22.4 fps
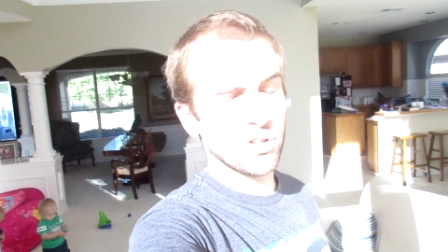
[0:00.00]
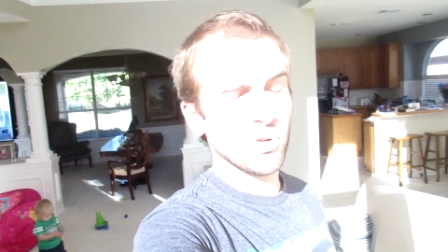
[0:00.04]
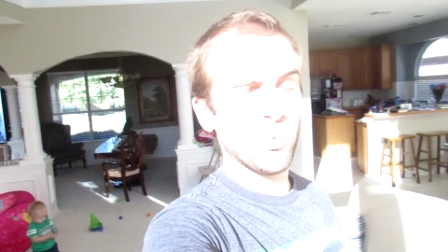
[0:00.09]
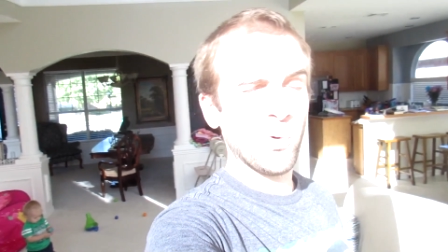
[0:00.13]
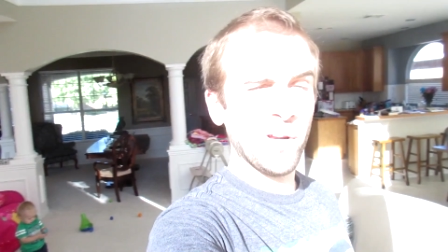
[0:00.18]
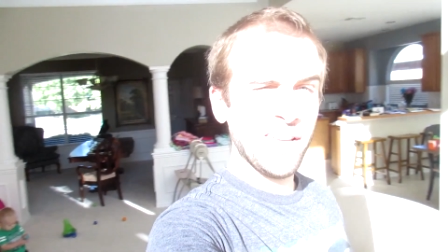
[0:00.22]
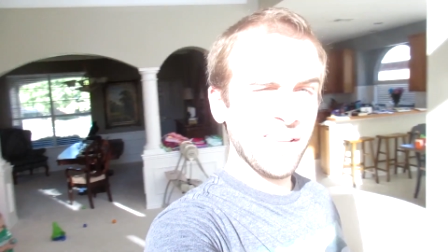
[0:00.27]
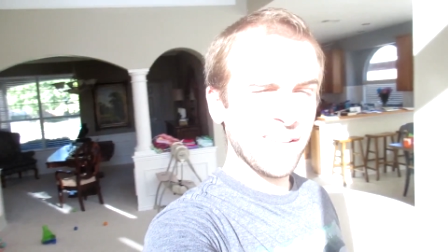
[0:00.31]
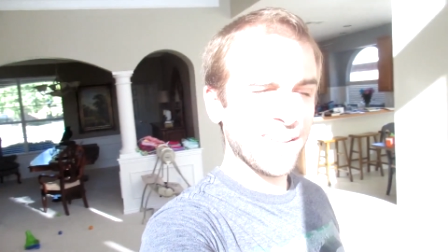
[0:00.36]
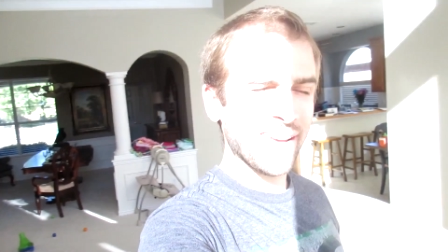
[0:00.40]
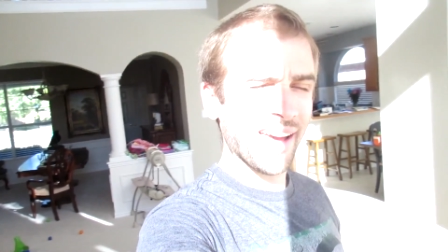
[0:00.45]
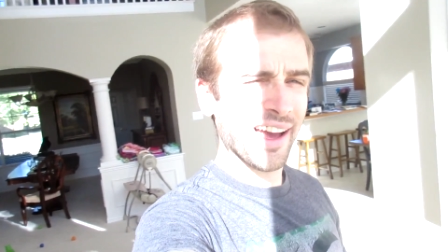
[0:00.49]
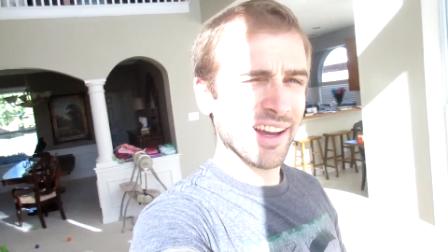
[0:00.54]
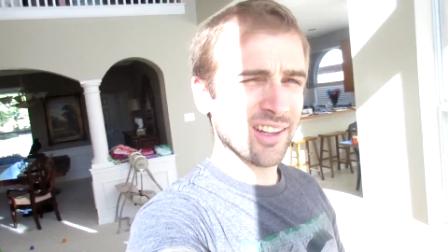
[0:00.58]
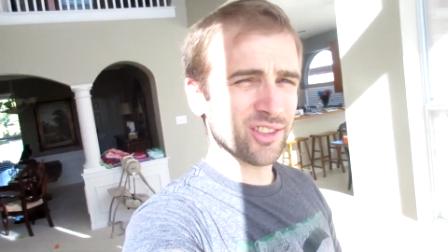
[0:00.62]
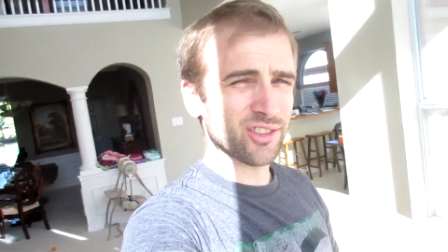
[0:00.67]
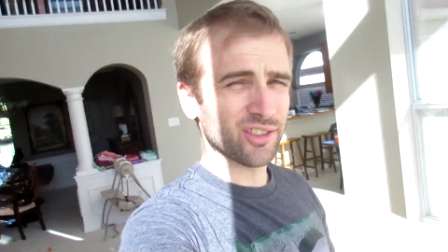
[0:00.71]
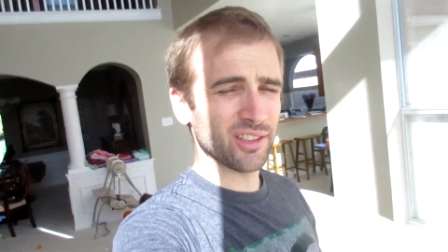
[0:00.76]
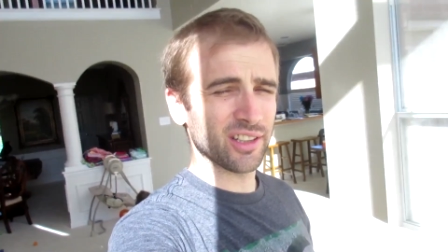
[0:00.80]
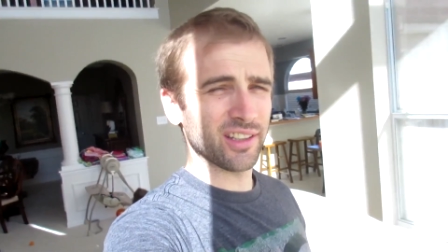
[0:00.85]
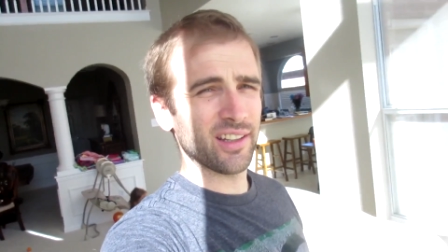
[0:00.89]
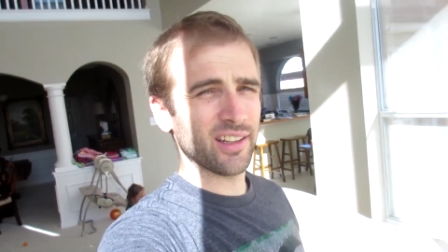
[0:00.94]
the week
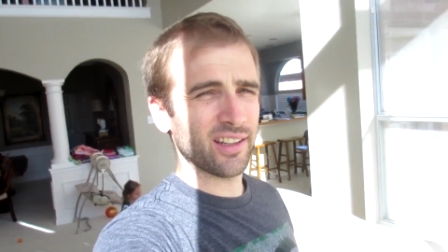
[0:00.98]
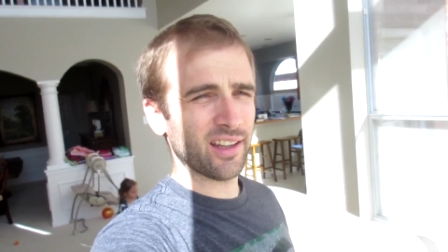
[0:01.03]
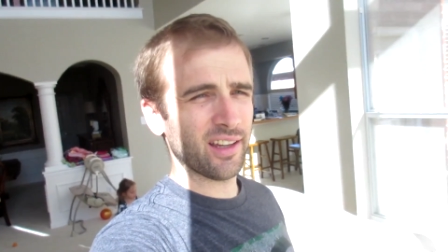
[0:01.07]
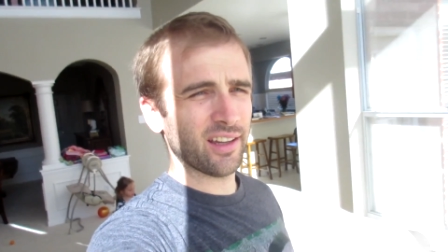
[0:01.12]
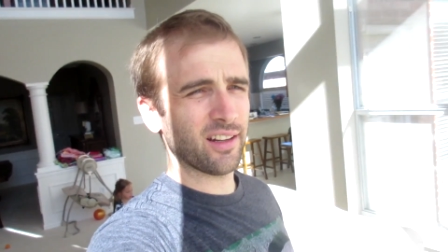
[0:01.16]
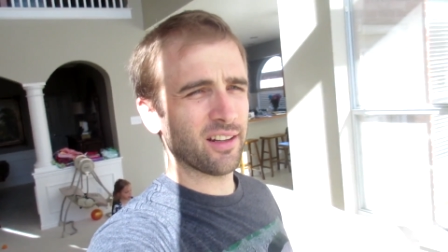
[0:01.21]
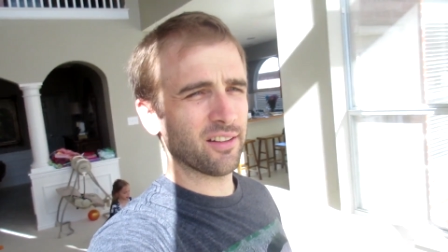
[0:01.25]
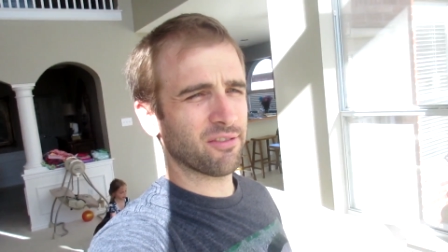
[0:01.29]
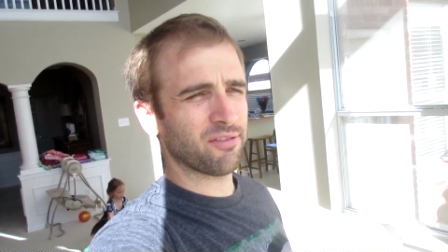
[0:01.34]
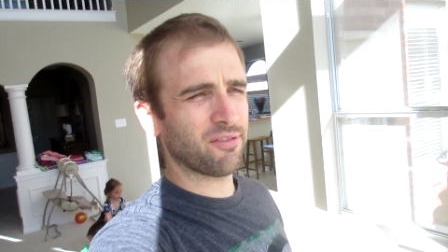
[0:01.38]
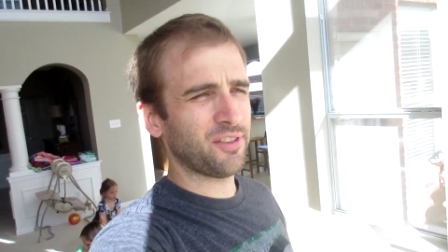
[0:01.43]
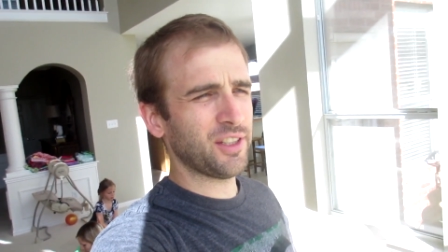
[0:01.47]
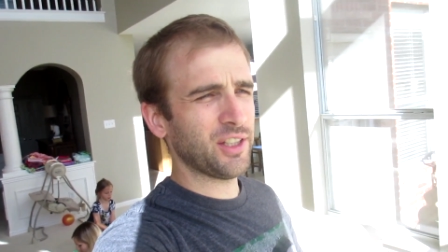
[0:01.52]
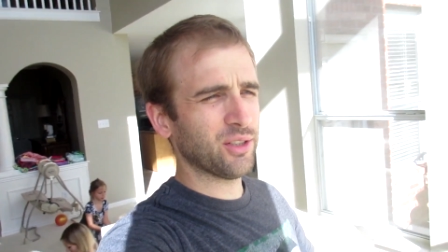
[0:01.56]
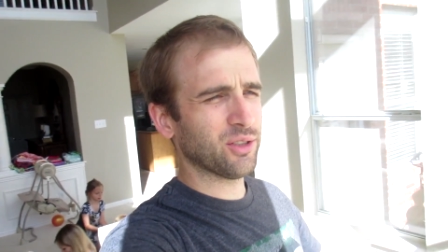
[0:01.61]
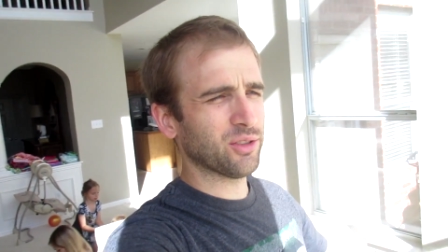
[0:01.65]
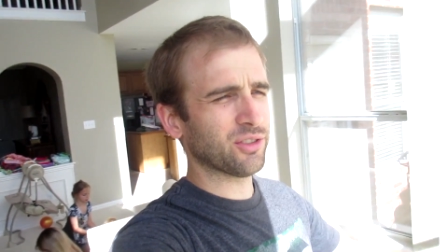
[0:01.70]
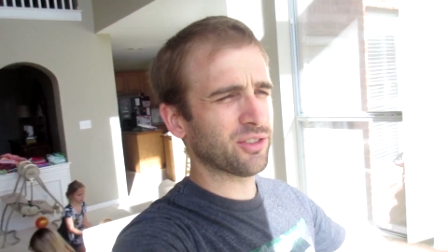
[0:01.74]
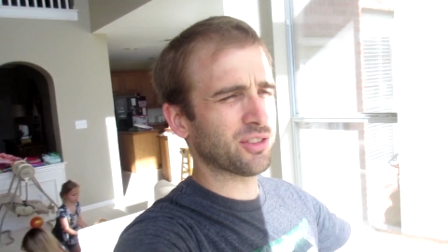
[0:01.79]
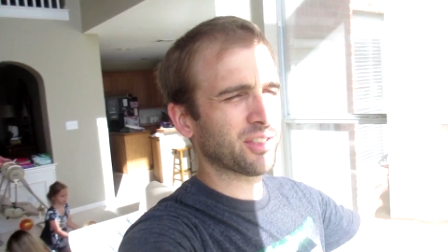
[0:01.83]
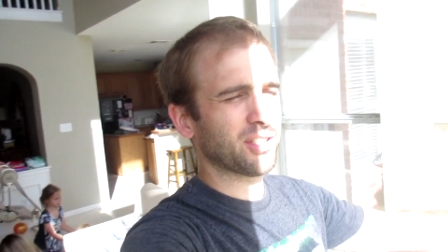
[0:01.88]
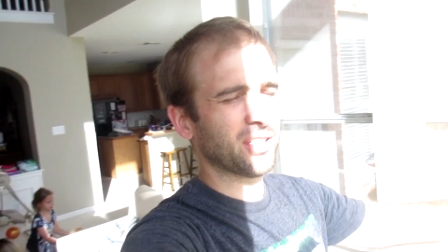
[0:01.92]
actually, and it
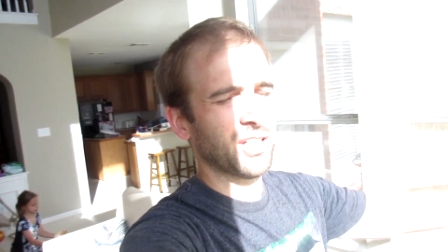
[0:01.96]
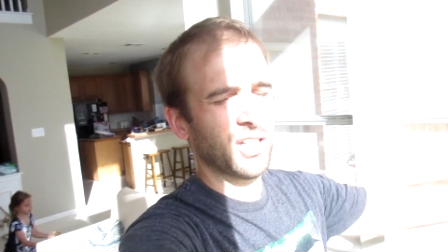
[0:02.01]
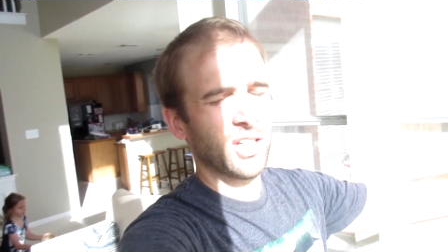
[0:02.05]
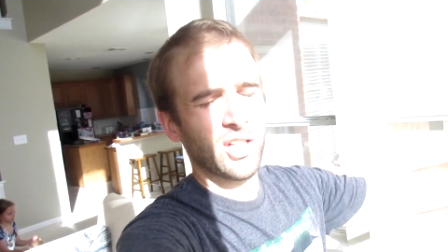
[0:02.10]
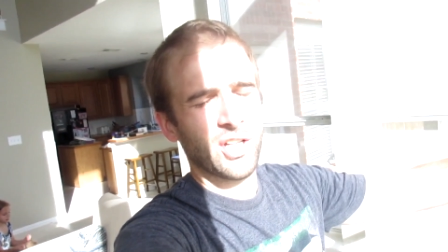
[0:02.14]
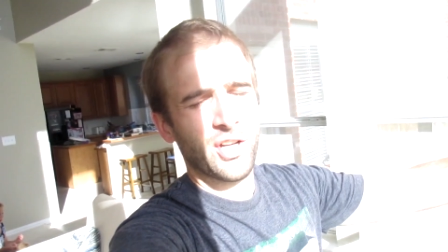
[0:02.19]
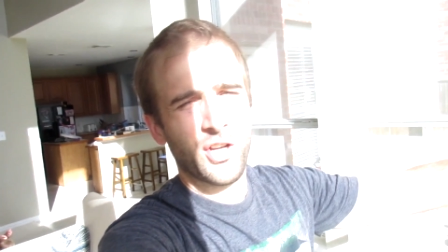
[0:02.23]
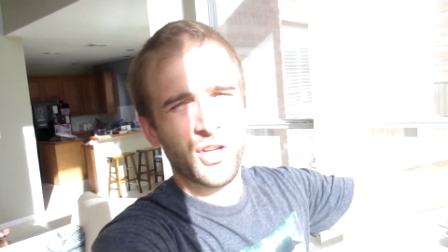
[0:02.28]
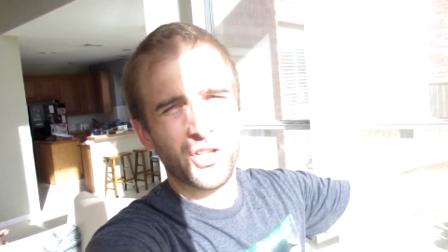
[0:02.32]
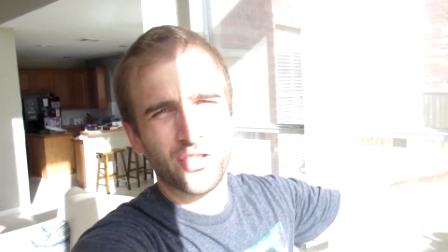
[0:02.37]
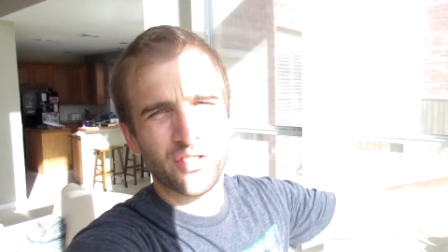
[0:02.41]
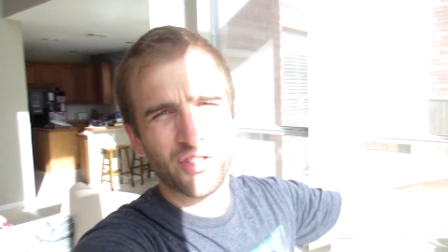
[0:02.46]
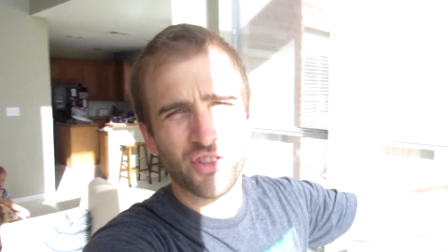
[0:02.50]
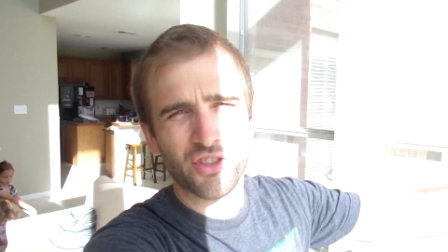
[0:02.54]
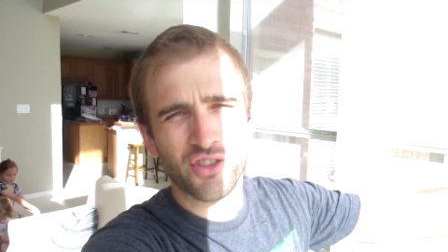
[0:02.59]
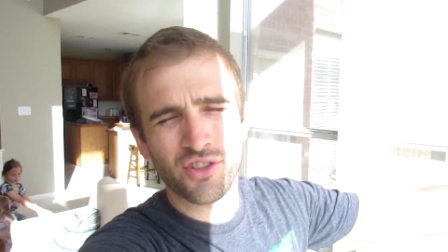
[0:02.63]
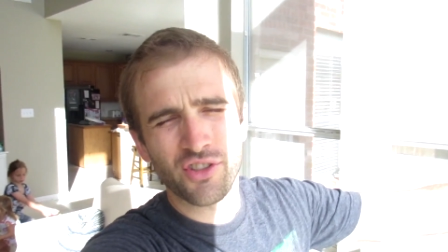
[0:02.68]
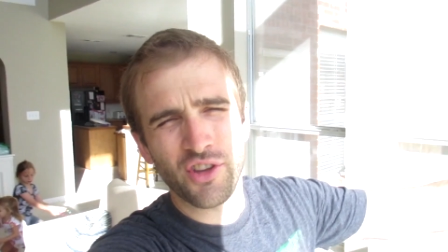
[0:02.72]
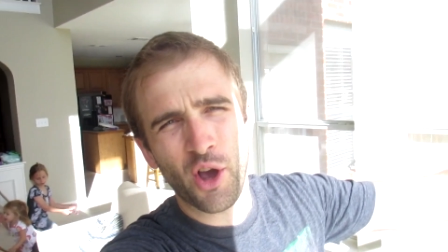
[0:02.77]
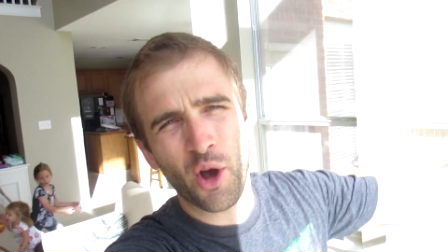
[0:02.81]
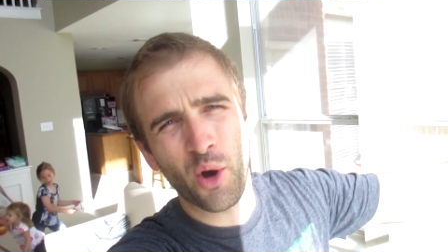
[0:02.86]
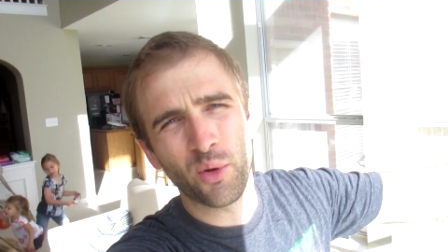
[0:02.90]
feels
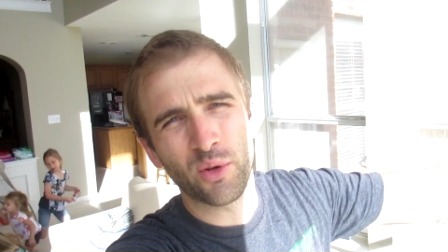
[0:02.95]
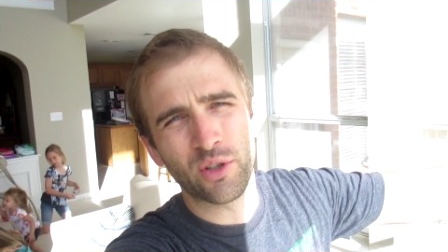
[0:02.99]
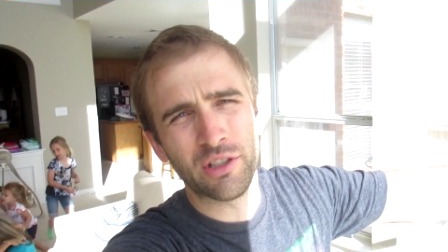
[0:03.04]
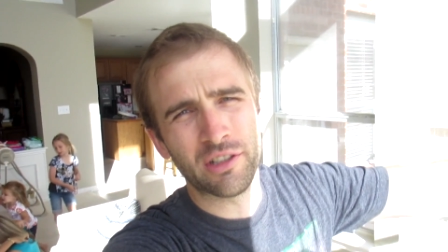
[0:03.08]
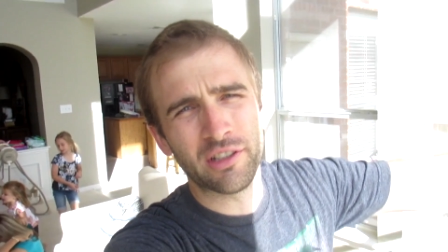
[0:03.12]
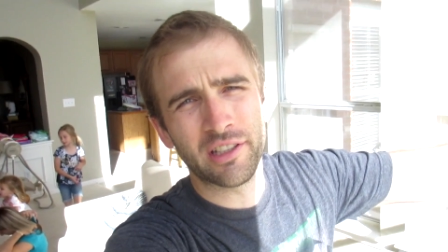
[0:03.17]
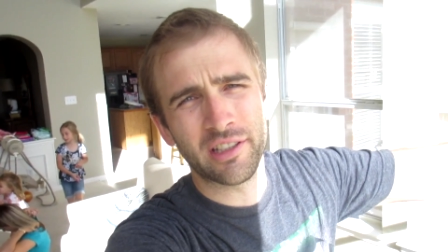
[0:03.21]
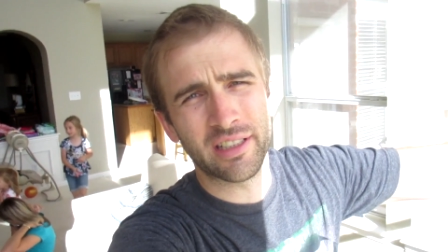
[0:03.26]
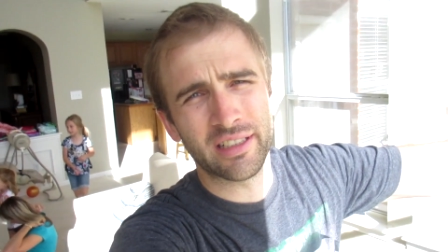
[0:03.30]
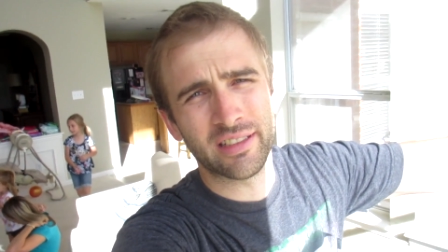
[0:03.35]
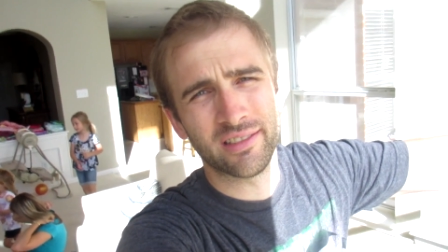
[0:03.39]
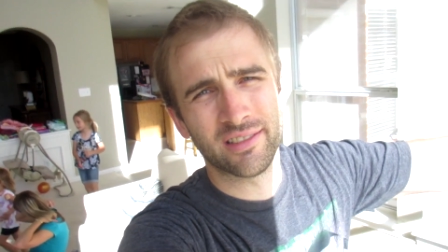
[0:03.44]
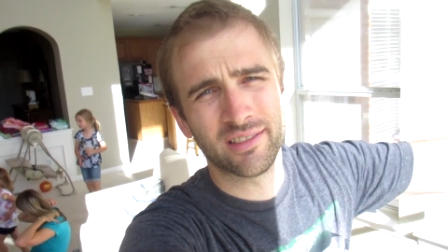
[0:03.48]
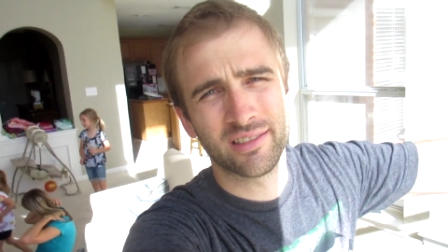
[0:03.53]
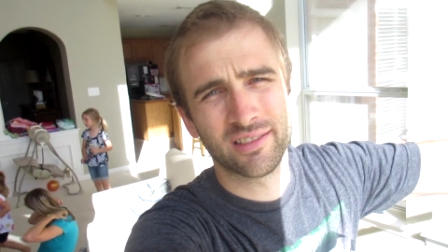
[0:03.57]
so good.